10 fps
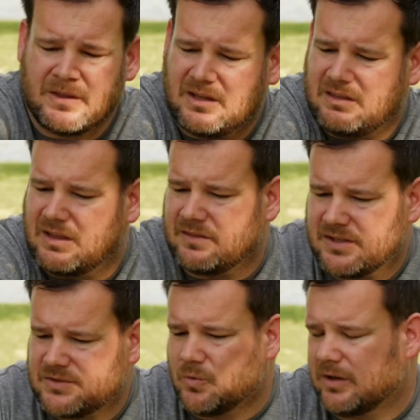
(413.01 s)
and then
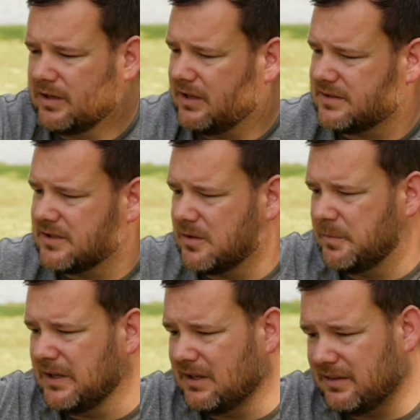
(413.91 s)
this one is gonna
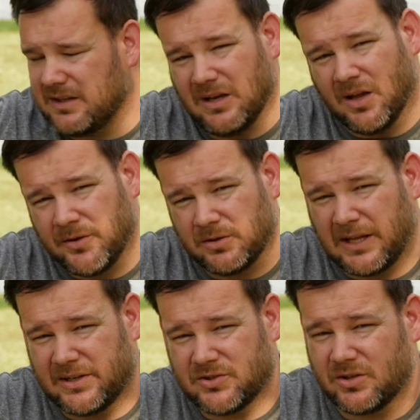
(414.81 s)
be the other
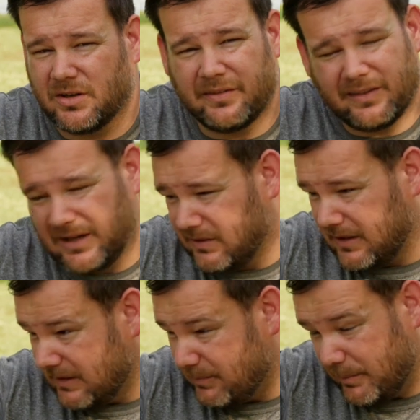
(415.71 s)
laser in,
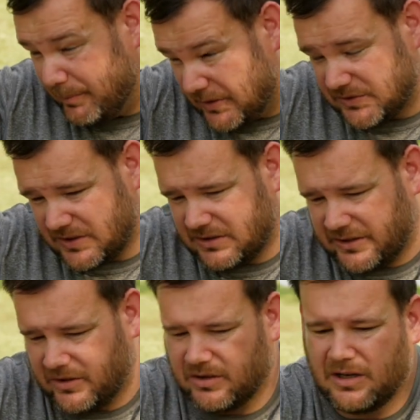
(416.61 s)
built in
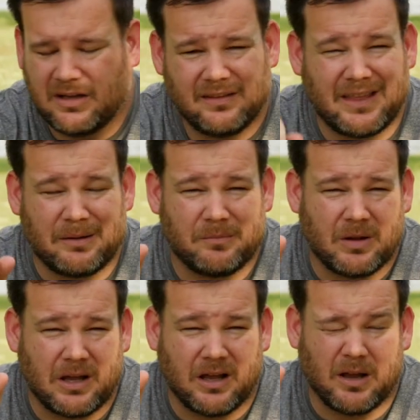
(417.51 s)
here that
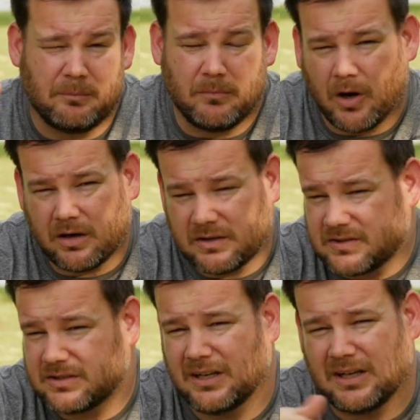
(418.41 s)
uh,
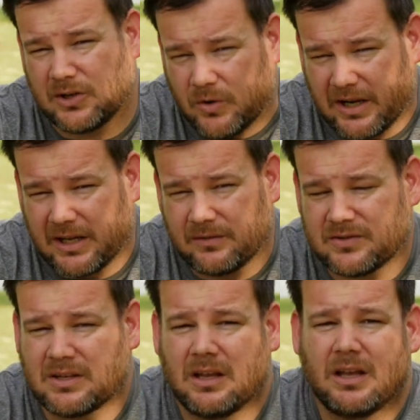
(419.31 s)
marks and engraves